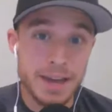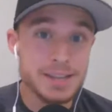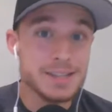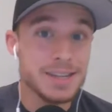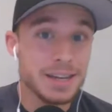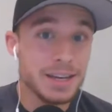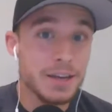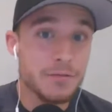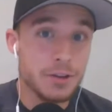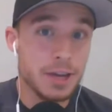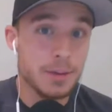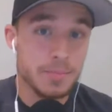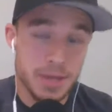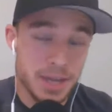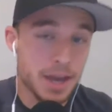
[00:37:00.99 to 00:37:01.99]
that is
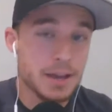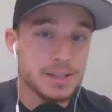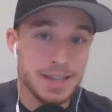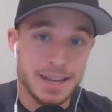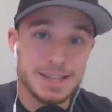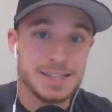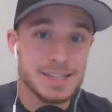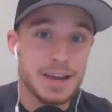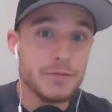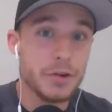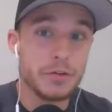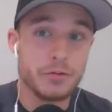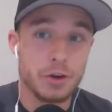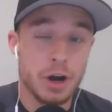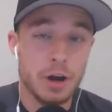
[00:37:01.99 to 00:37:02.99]
significant because it's
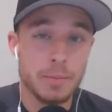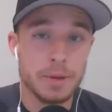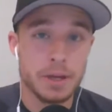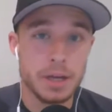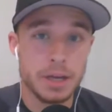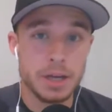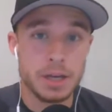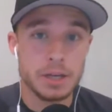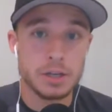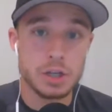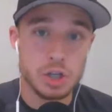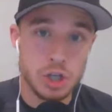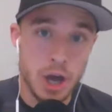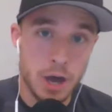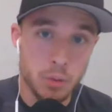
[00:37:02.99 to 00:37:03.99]
different from
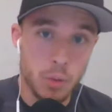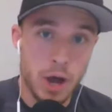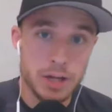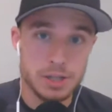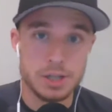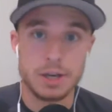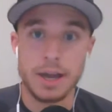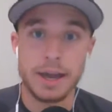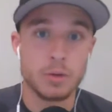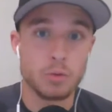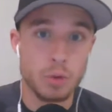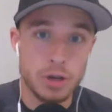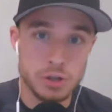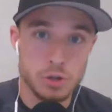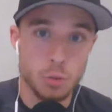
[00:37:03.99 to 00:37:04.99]
Deshaun Watson
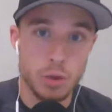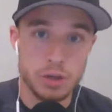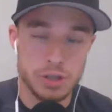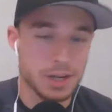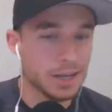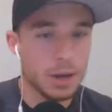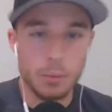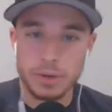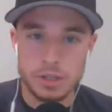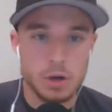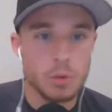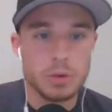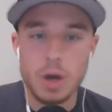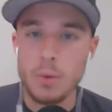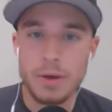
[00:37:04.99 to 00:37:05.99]
and Russell Wilson. Again, we
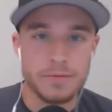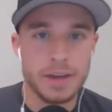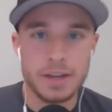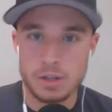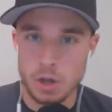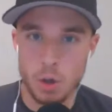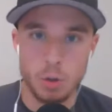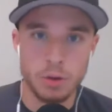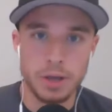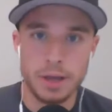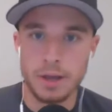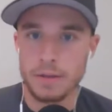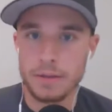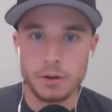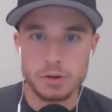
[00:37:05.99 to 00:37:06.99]
don't know if they
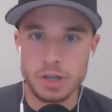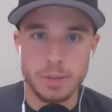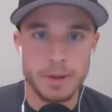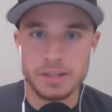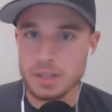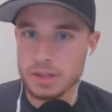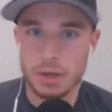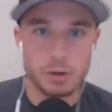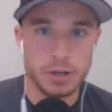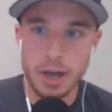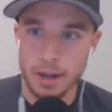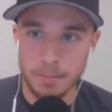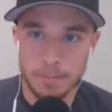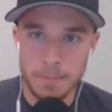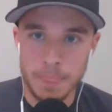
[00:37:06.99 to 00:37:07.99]
told their teammates that they're
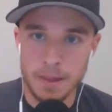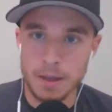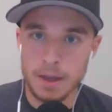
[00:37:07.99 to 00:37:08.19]
done.